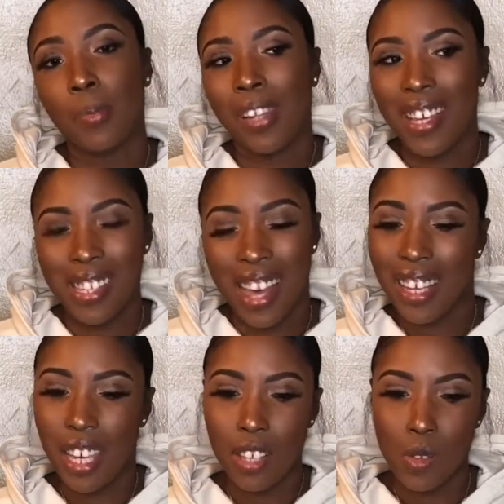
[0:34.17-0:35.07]
Plans got
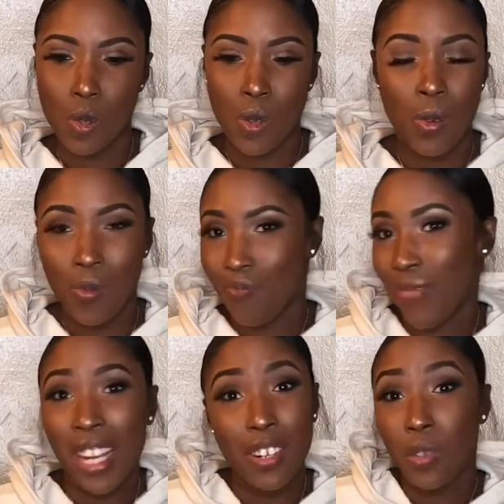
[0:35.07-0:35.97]
canceled, so
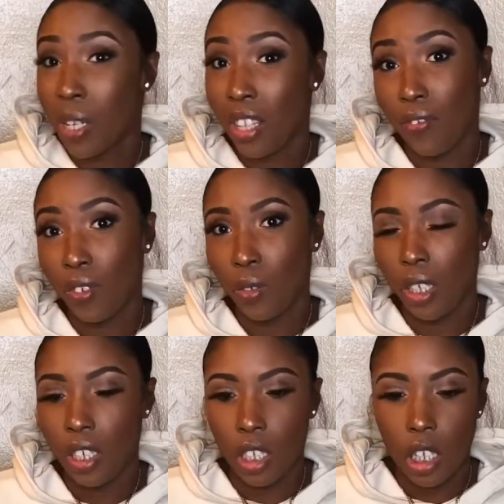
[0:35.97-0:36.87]
I didn't do anything for new
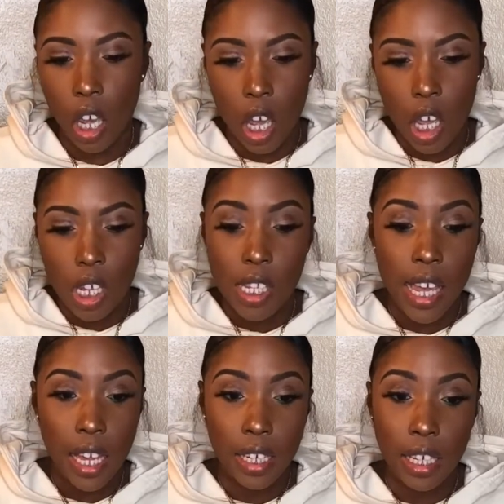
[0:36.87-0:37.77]
year's,
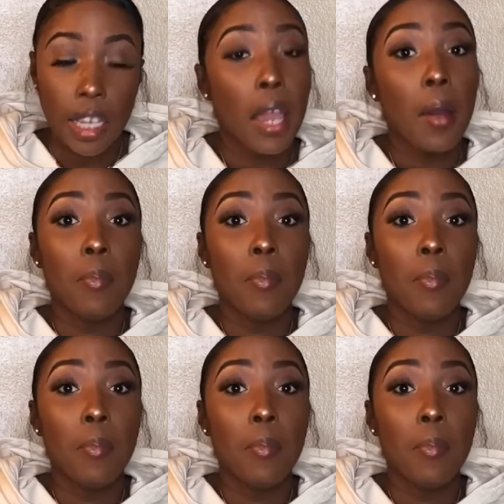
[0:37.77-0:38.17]
sadly.